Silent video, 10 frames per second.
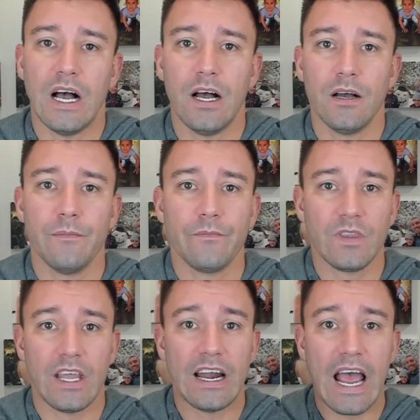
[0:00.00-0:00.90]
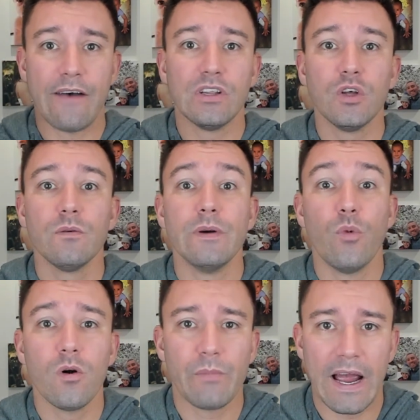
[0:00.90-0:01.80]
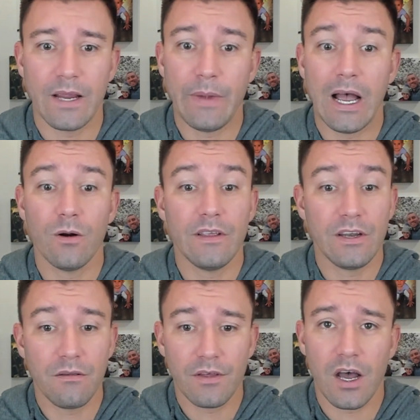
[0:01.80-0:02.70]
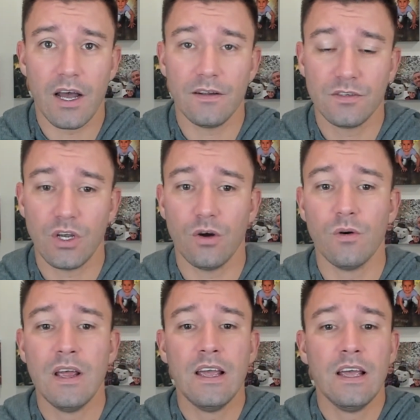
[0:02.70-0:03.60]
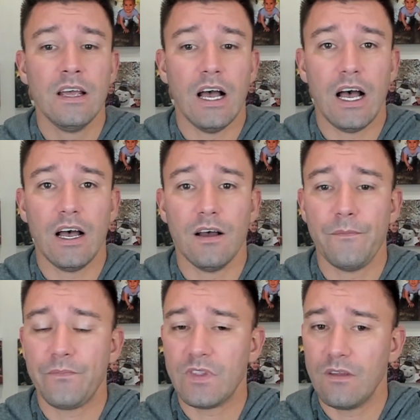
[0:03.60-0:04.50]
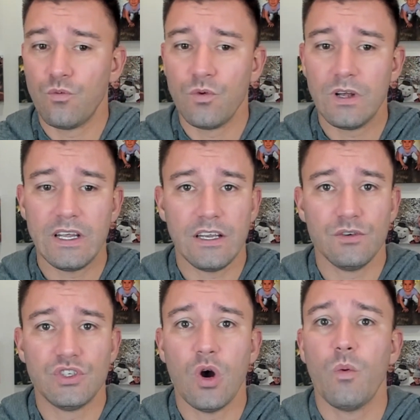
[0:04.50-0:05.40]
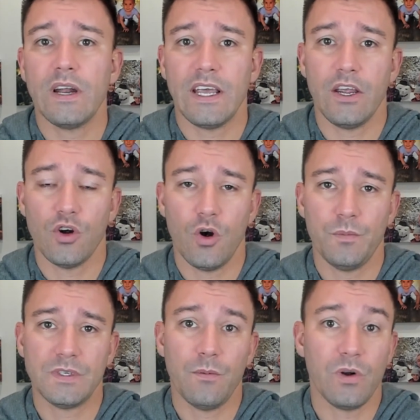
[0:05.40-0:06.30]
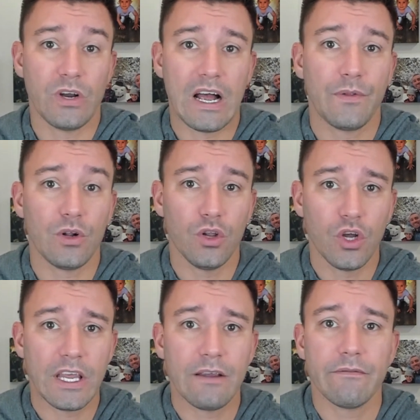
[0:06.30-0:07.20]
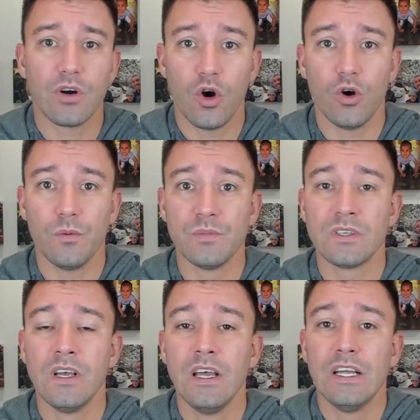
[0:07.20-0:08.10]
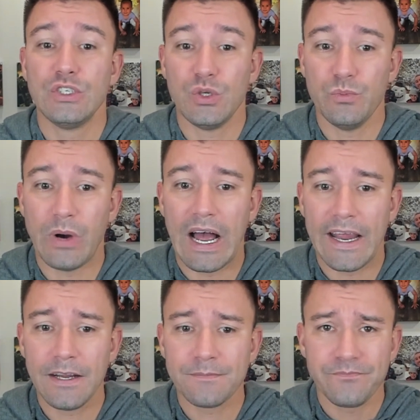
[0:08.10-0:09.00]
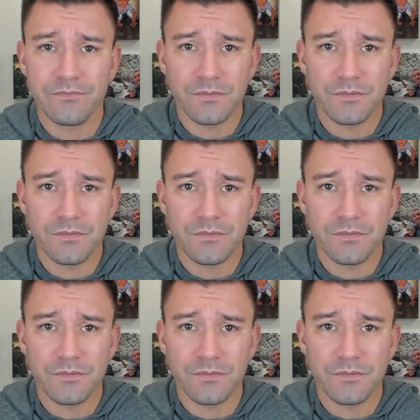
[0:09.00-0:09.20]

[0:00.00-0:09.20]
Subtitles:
kind of have a little bit more buying power than you thought. So really don't want to get your hopes up when you're out there looking for homes to buy.